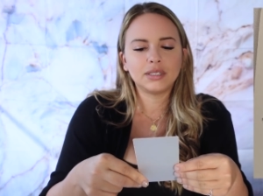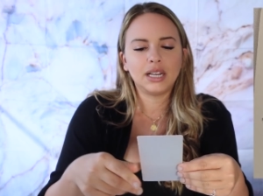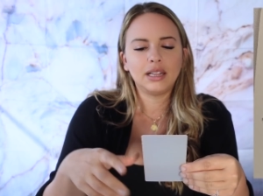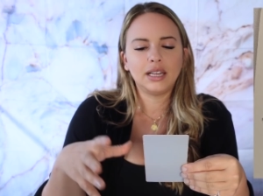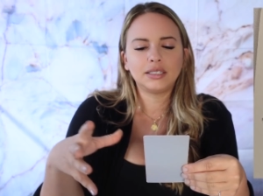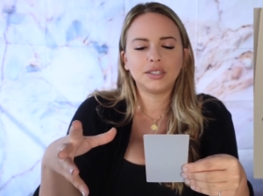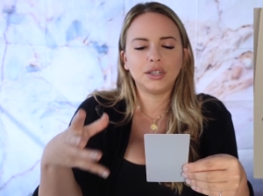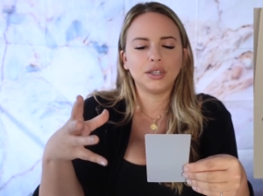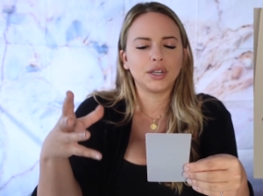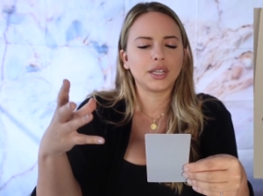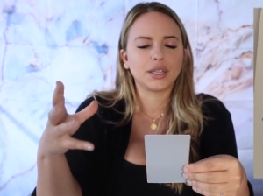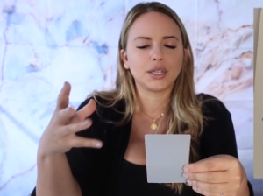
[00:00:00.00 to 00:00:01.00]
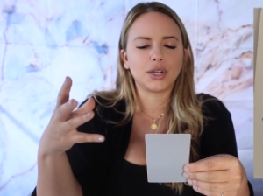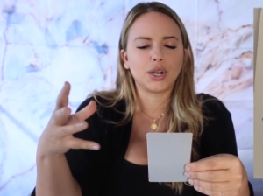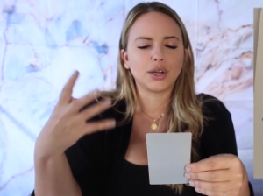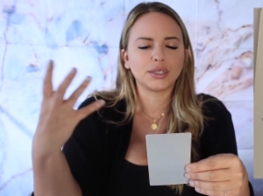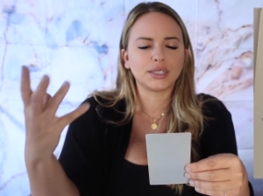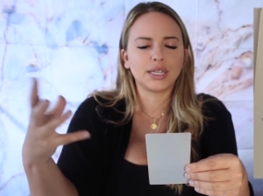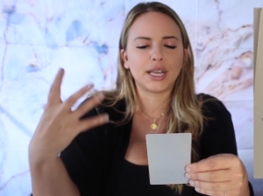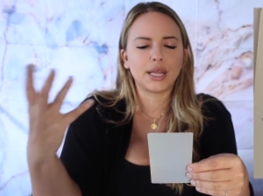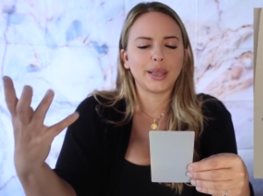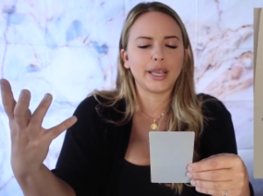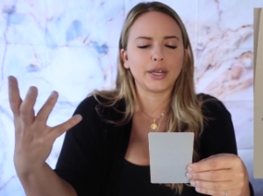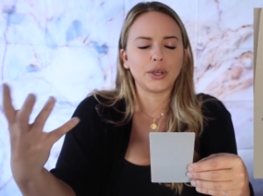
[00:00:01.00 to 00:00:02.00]
I like to look at the cards to
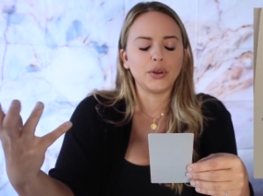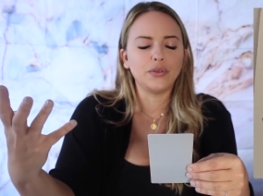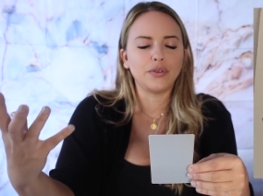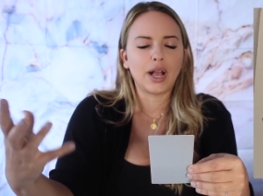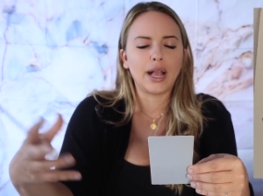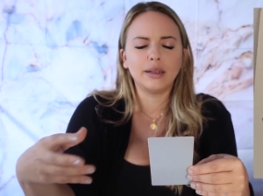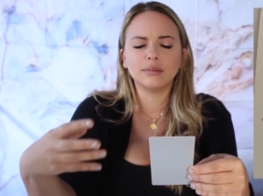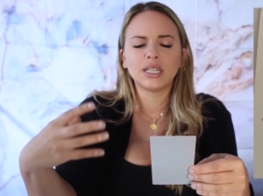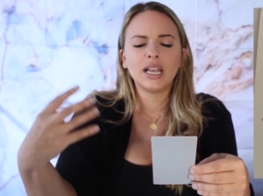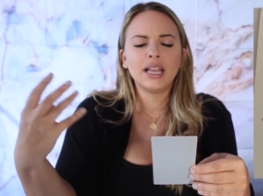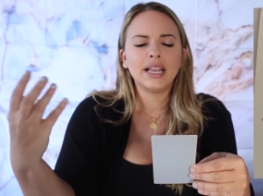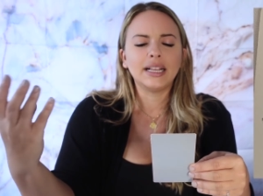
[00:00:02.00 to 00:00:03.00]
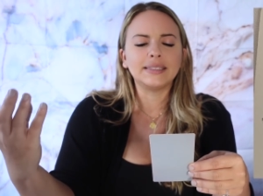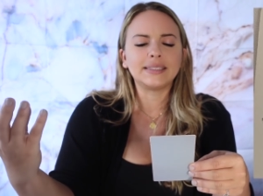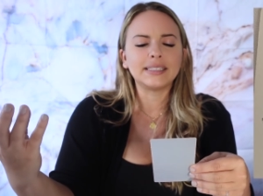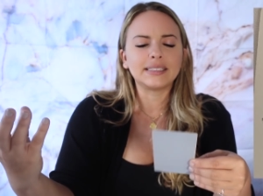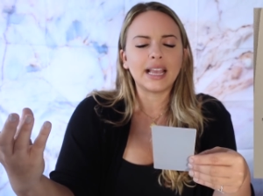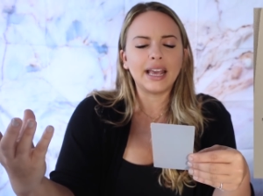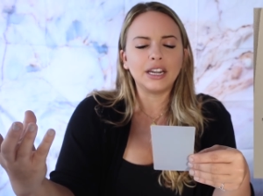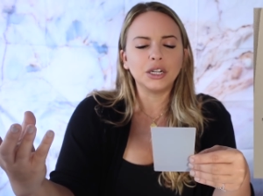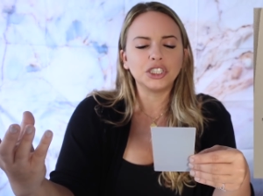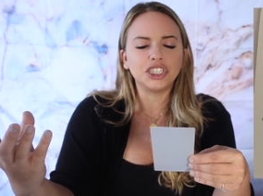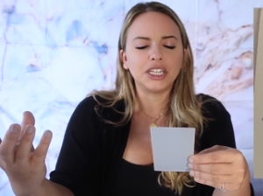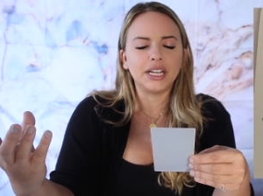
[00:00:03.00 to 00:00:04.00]
get like new vibes. It's this
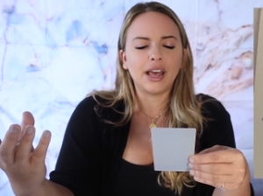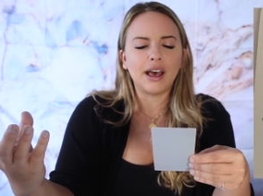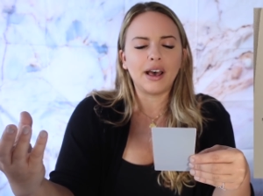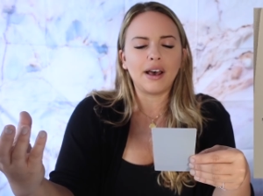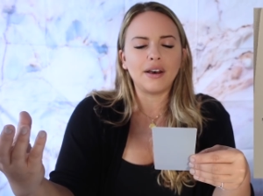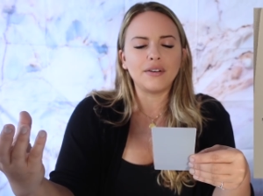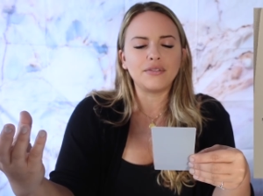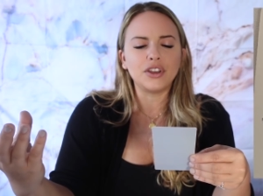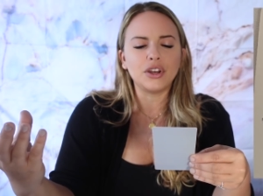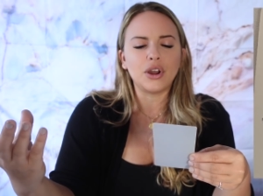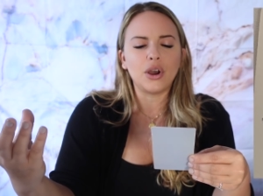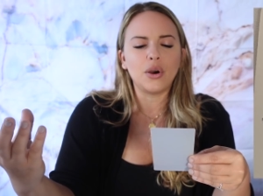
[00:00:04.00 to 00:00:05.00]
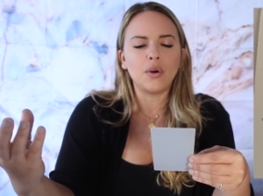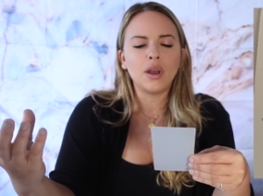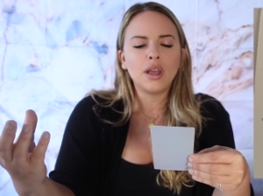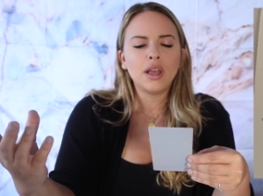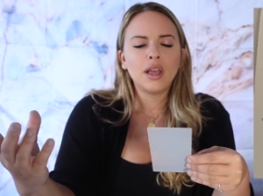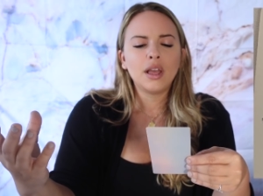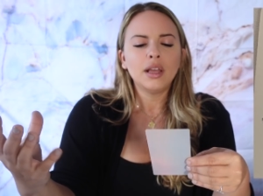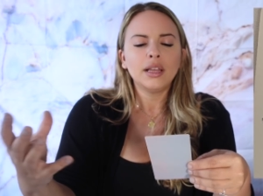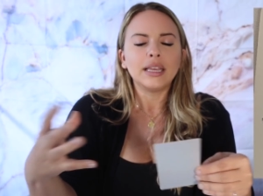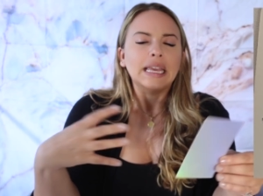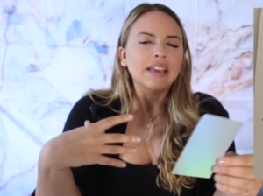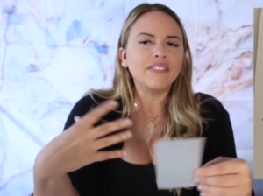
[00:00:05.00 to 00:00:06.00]
energy of, you know,
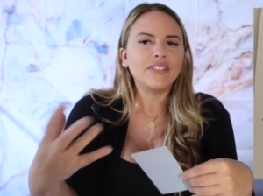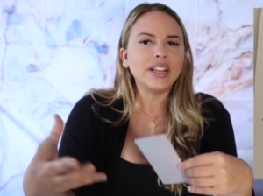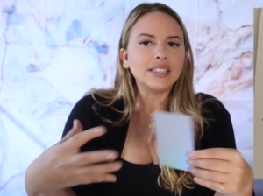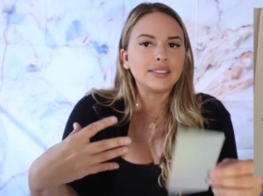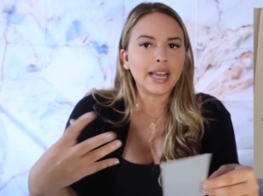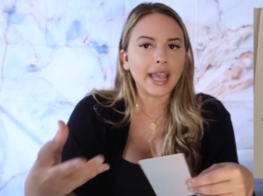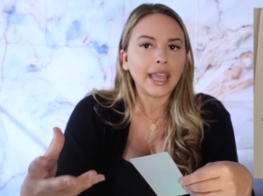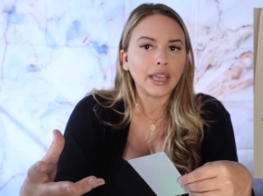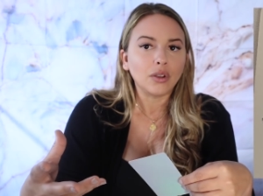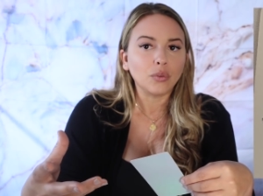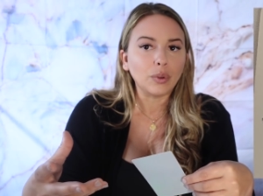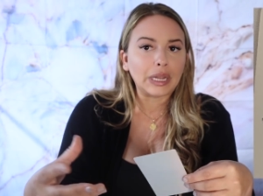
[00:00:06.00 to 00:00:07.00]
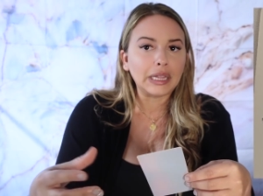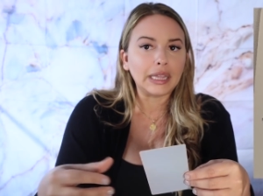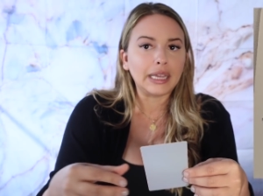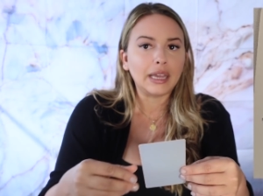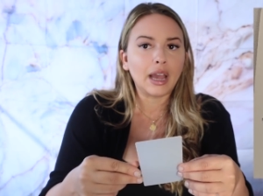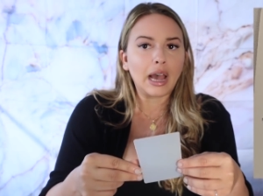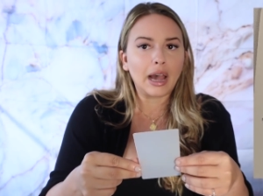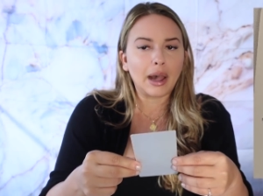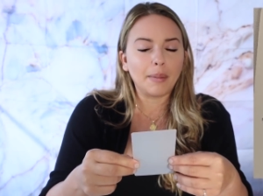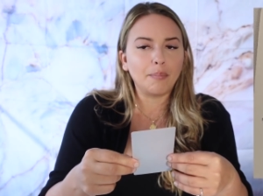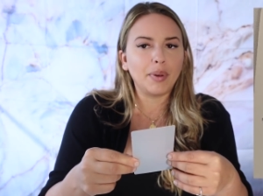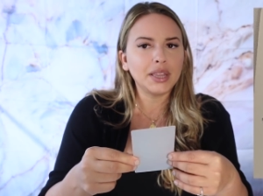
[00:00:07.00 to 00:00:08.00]
give and take really,
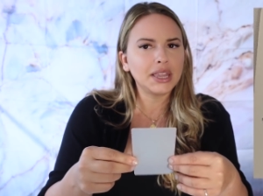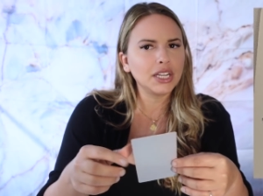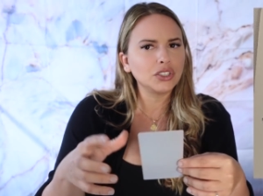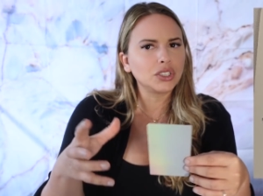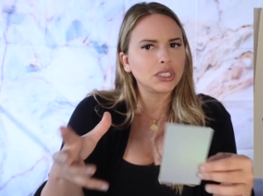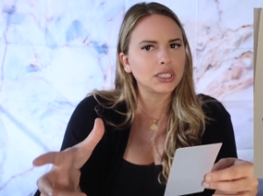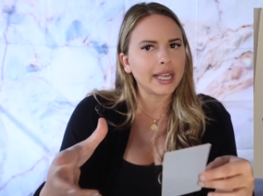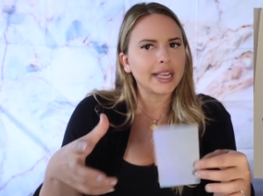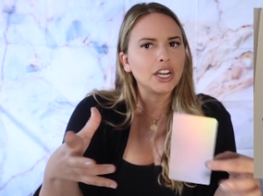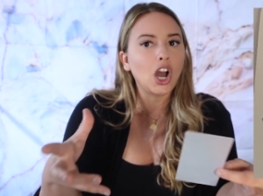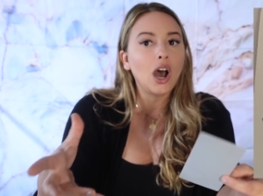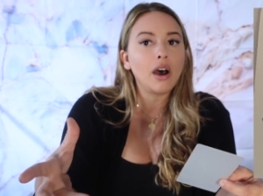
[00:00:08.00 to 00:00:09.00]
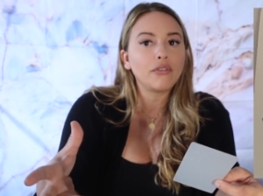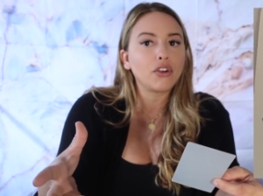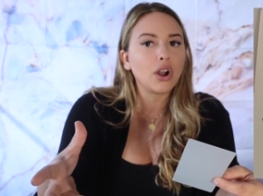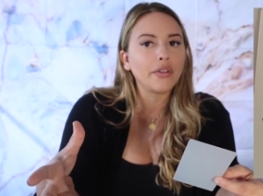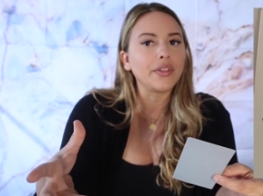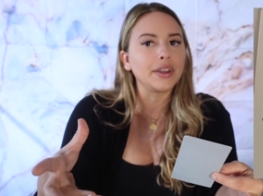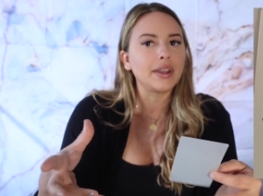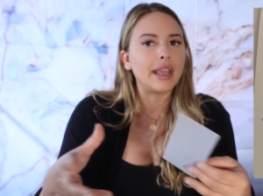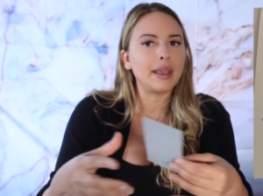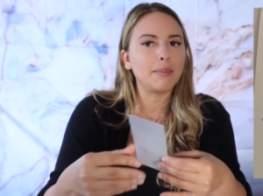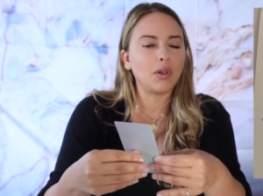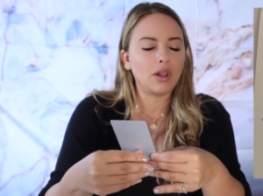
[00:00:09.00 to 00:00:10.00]
uh, but there's like an offer on the
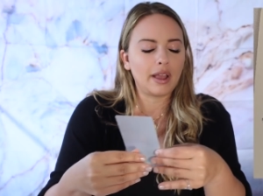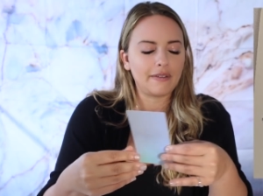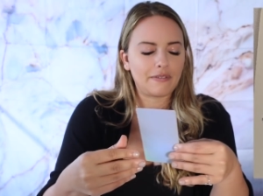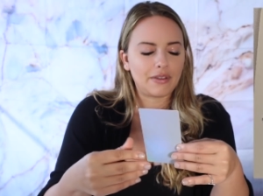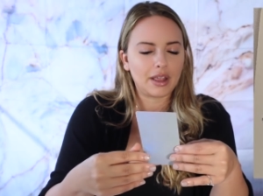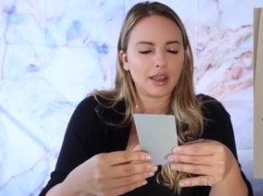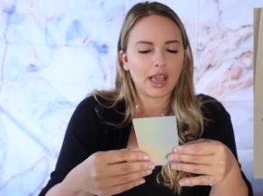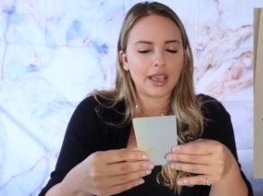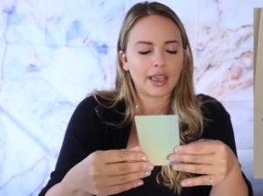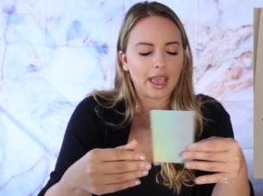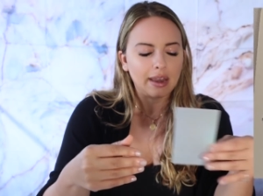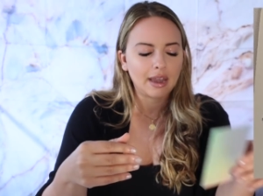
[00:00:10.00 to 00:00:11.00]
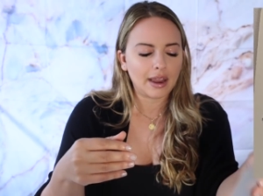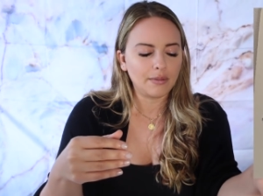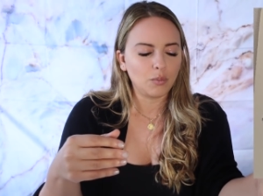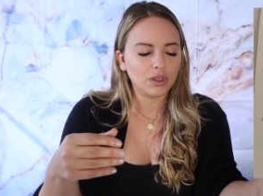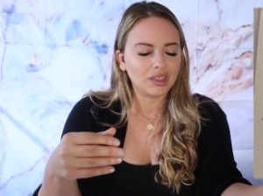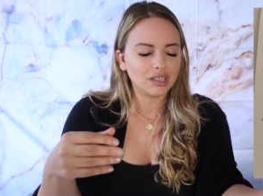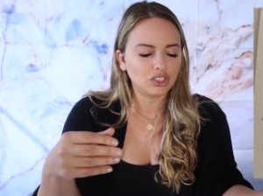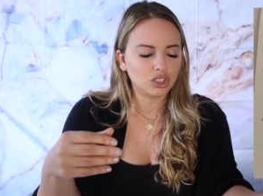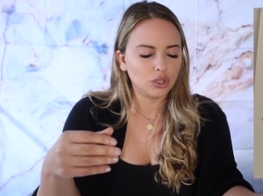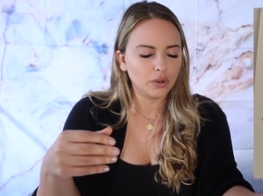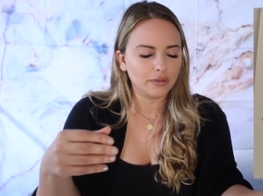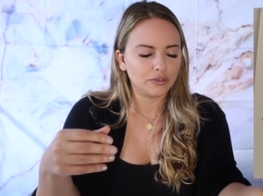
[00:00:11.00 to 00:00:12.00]
table, I feel like. And, and with this
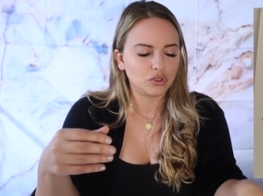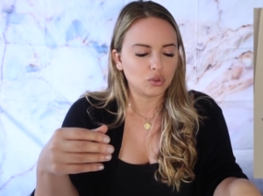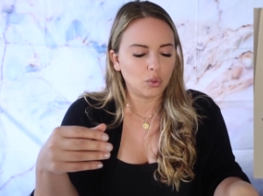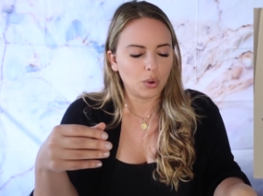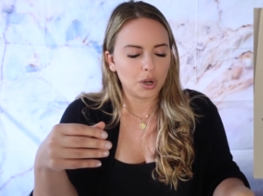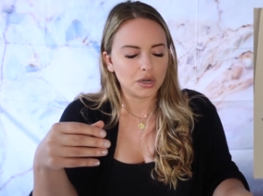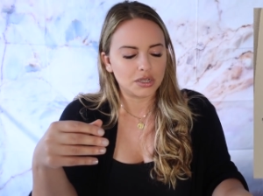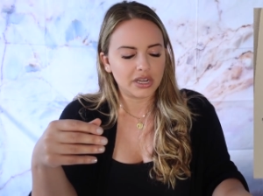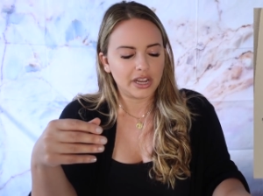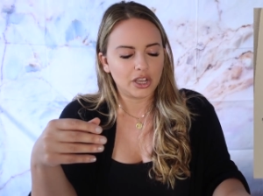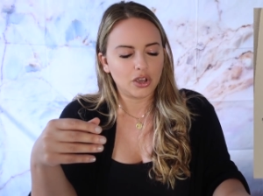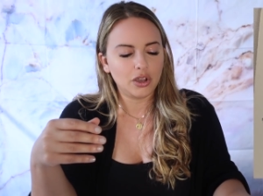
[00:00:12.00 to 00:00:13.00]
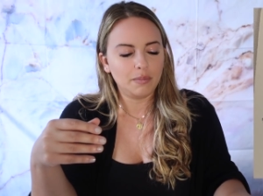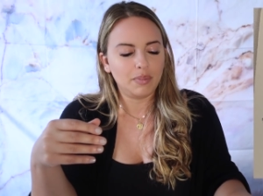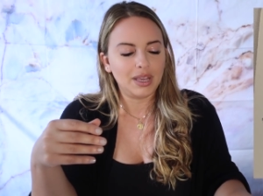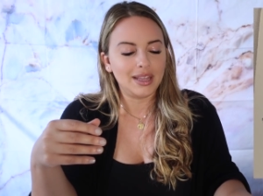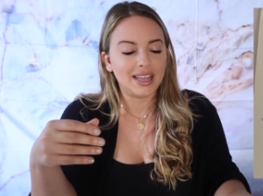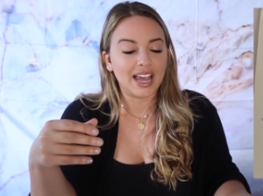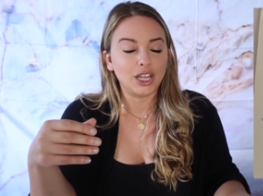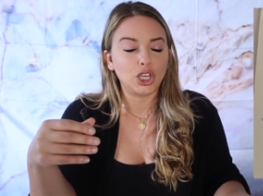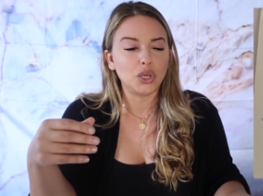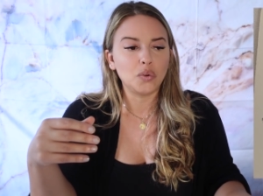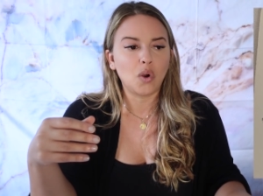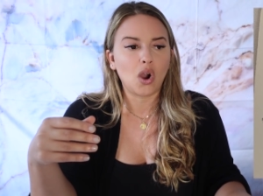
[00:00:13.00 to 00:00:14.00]
Two of Swords, it could be that
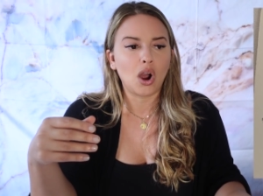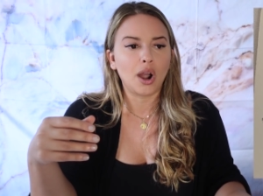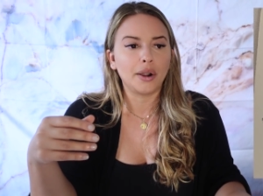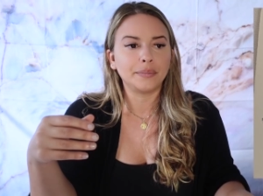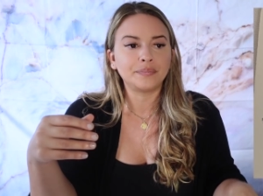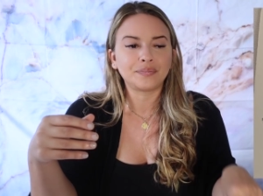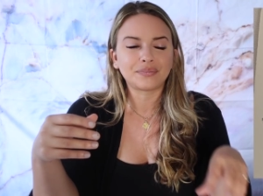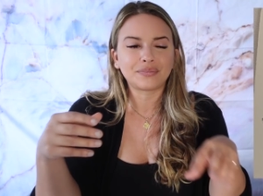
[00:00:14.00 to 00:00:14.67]
you are